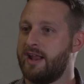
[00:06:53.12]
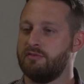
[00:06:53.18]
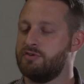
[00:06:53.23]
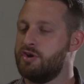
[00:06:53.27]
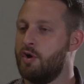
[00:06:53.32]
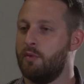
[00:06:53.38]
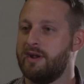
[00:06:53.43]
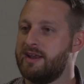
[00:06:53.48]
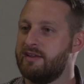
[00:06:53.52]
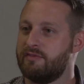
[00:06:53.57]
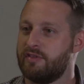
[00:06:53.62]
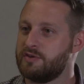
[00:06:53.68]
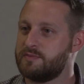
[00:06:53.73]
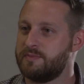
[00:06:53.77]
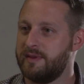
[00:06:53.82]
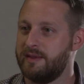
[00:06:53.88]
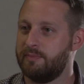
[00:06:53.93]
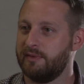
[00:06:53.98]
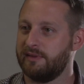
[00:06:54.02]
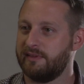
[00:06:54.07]
I don't know any of those
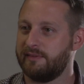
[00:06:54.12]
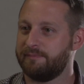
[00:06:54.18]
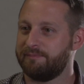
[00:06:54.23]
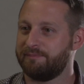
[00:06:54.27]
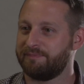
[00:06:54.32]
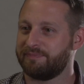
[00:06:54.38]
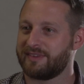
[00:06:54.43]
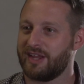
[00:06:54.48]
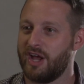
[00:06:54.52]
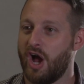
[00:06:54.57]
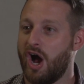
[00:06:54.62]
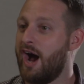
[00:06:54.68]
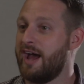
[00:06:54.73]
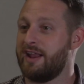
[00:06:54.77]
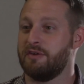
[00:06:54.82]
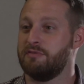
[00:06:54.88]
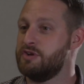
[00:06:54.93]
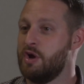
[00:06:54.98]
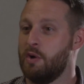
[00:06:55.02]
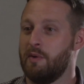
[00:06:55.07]
people.
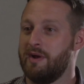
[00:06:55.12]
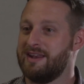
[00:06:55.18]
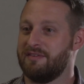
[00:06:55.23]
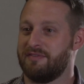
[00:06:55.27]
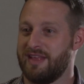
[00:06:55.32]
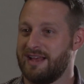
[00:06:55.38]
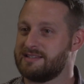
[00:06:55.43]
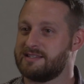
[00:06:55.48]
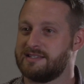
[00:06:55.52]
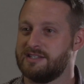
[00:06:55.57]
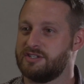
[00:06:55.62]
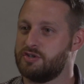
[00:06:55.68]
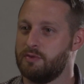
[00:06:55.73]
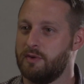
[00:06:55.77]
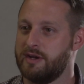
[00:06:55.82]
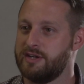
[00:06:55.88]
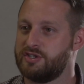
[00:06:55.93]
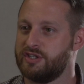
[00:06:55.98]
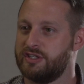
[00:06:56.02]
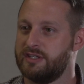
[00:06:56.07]
I don't know any of that
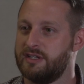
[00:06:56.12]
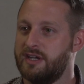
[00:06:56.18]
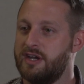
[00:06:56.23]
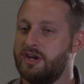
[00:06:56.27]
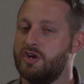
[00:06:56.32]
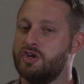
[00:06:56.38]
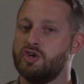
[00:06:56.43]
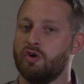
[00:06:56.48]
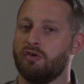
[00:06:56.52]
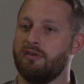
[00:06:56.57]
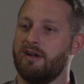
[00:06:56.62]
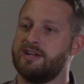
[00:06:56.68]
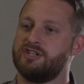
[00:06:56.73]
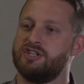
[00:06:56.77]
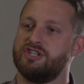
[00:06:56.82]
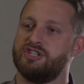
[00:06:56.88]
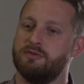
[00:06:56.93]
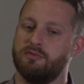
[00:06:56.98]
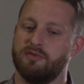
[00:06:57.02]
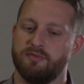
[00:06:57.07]
situation. Your
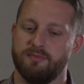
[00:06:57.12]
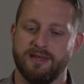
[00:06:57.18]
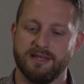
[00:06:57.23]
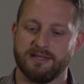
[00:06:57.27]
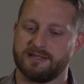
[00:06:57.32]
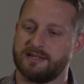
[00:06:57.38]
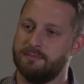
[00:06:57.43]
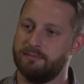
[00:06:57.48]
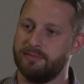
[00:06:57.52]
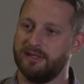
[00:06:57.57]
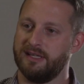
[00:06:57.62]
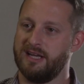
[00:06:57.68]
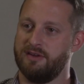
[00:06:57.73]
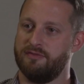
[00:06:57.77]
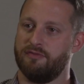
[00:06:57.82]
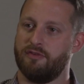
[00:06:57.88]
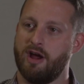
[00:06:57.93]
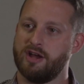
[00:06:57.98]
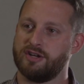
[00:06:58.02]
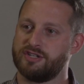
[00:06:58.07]
relationship with me is
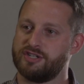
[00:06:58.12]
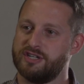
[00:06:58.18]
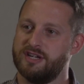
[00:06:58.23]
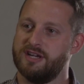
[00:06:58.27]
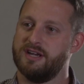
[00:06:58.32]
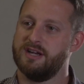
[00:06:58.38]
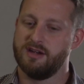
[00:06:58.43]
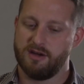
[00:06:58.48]
completely fresh.